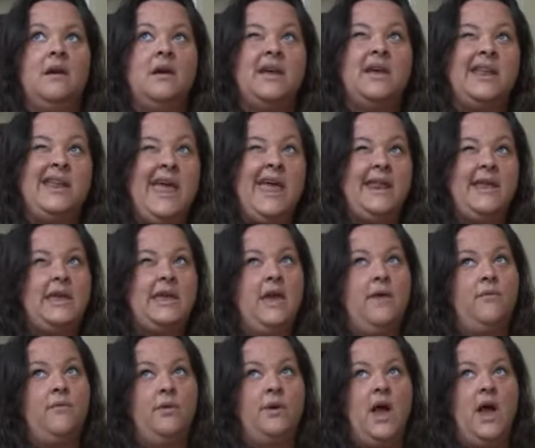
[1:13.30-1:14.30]

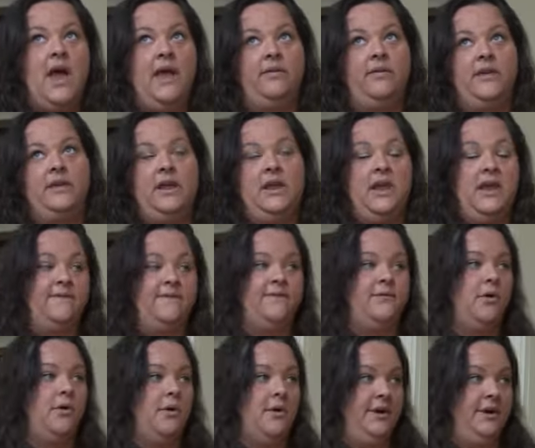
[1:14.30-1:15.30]
Connecticut, Rhode Island, and
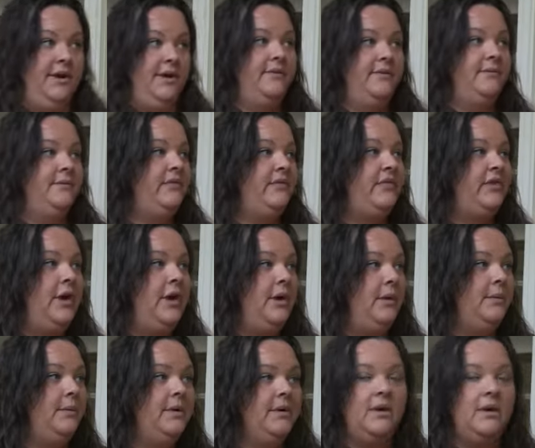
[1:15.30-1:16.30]
Florida. So
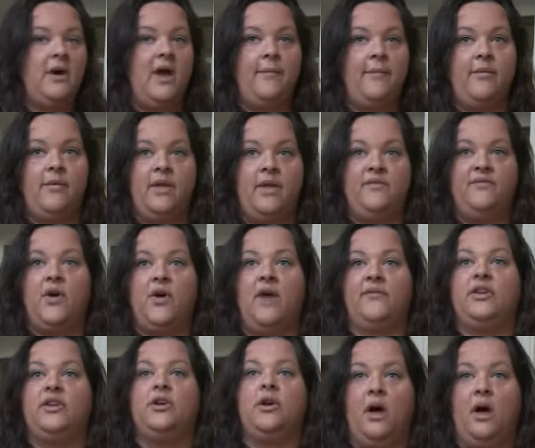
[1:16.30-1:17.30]
I'm
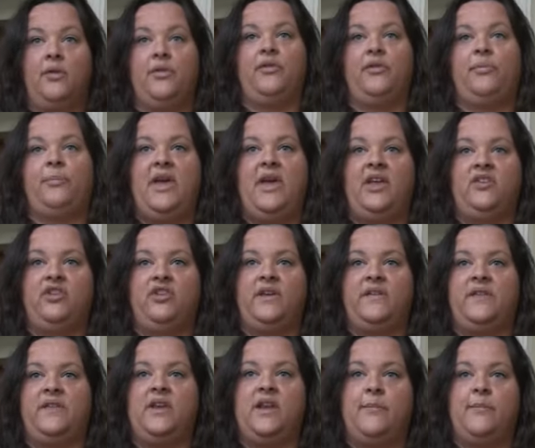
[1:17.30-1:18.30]
involved in all those
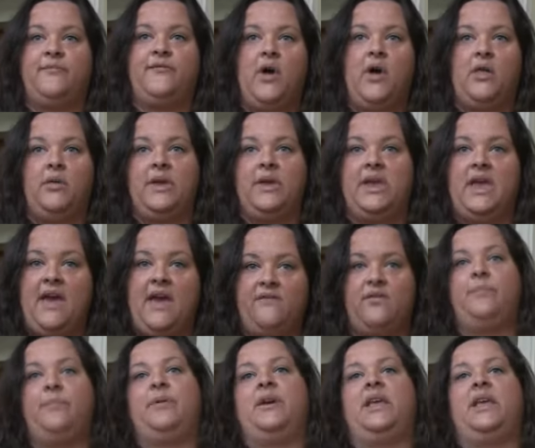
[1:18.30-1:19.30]
pages, and I'm following
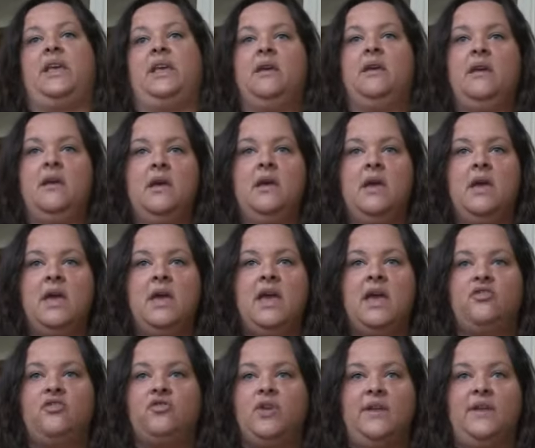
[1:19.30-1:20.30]
everybody
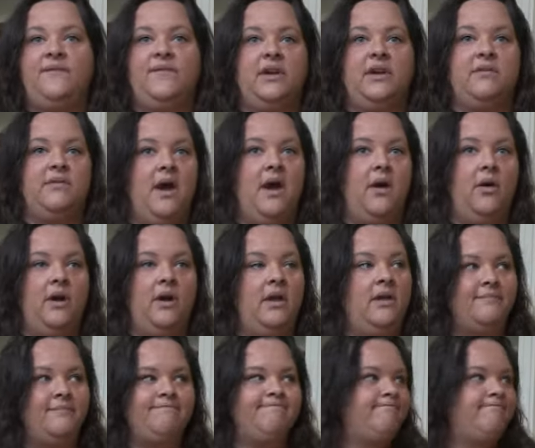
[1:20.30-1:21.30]
and trying to figure out
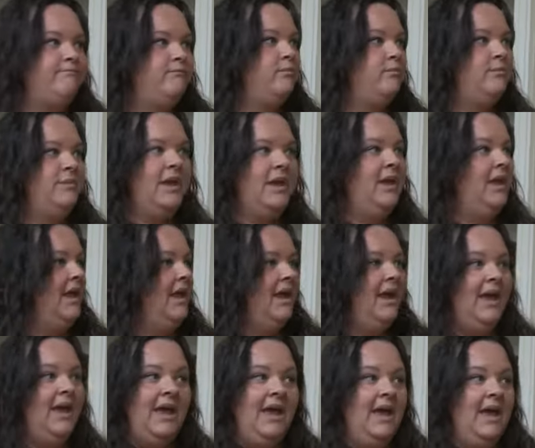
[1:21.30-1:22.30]
how do we
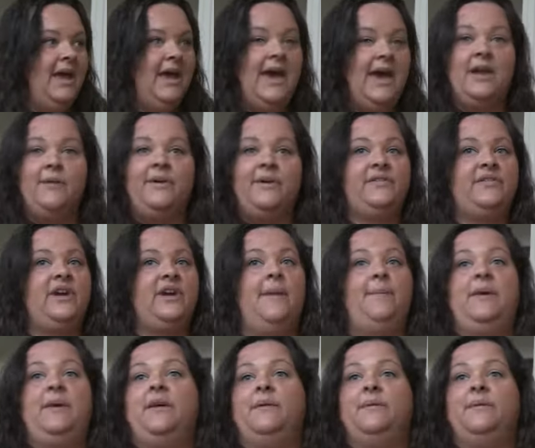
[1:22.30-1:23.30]
stop this? How do we
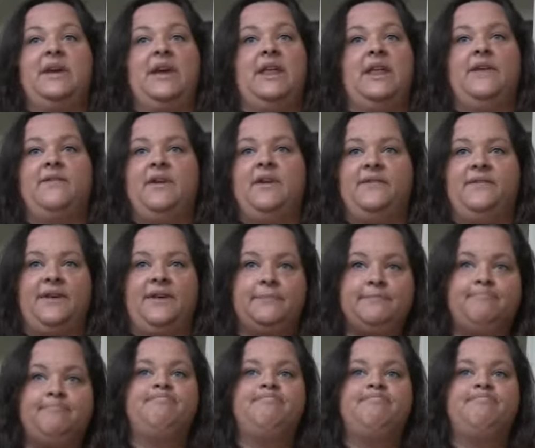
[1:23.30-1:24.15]
stop it? We got to get rid of it.